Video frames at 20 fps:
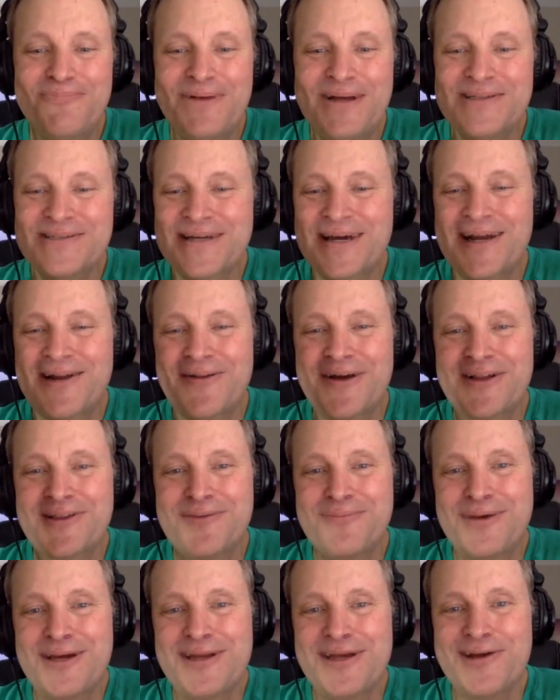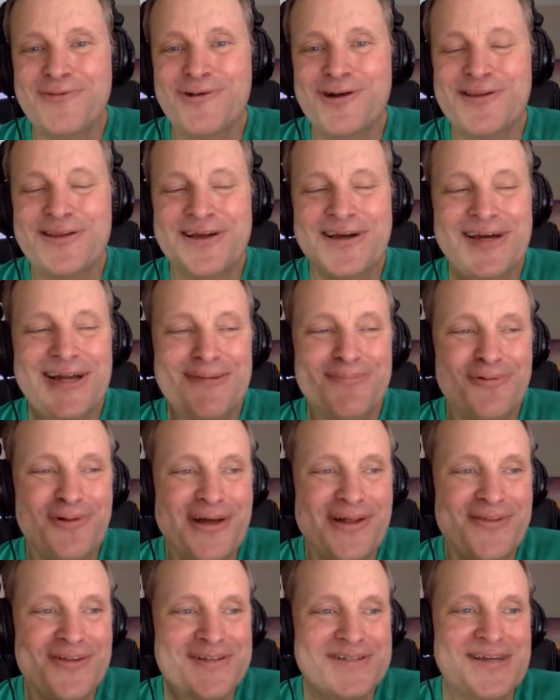it's kind of like the media, right? They kind of
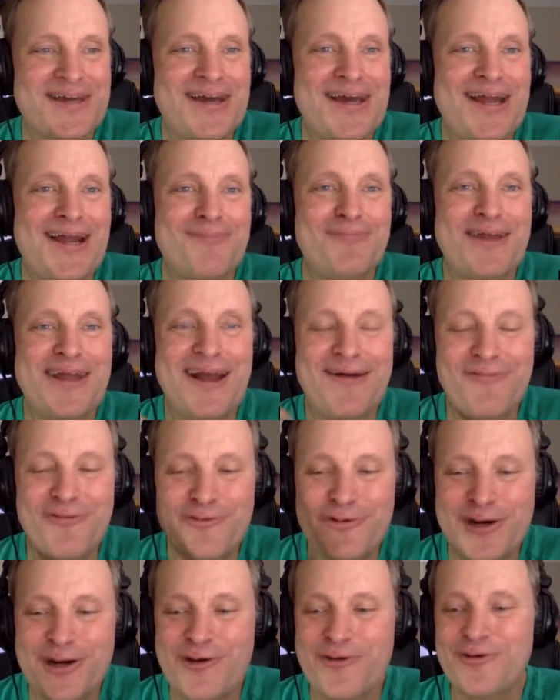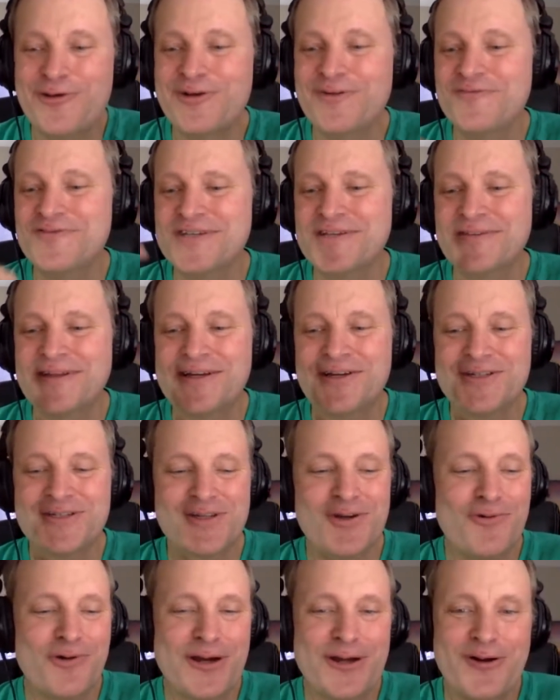play this game, they have their narratives, and they
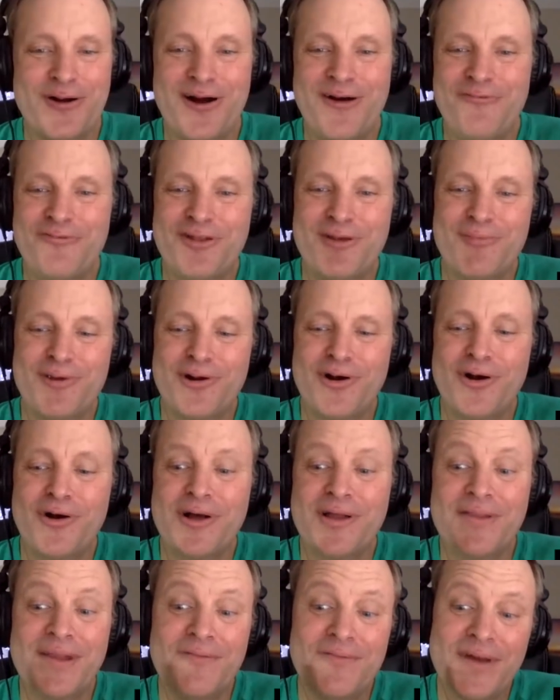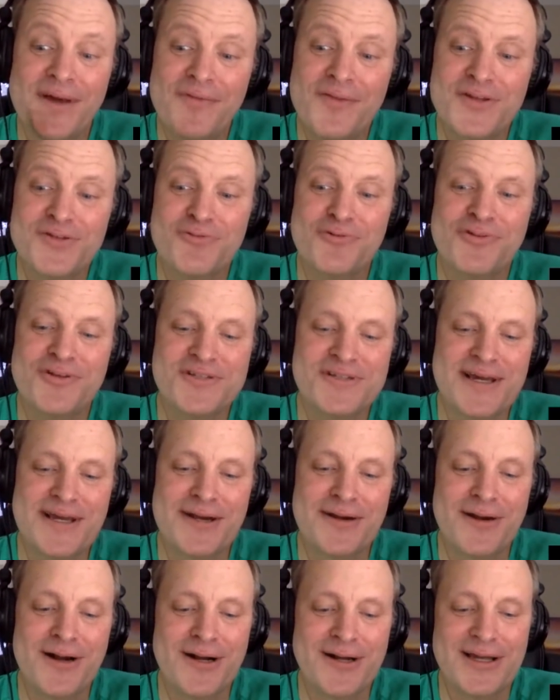just don't get off them at all. And they've done this with this
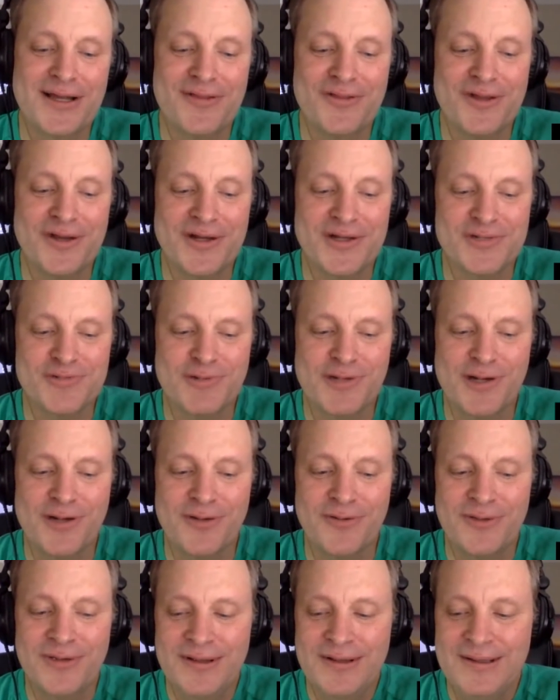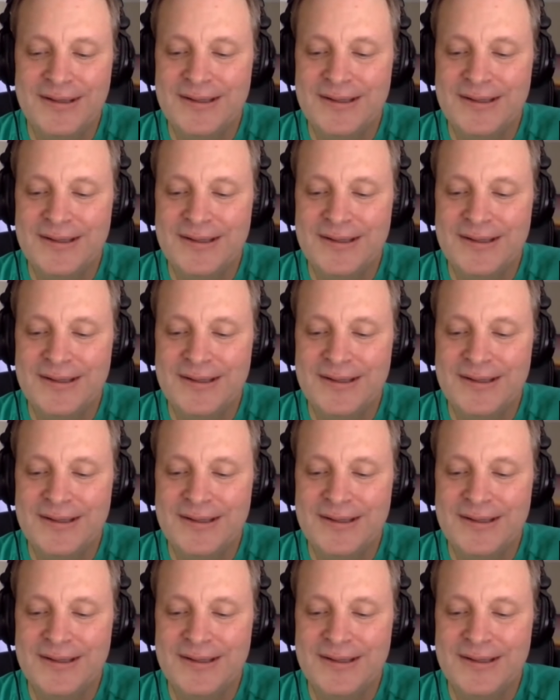Anunnaki thing as well.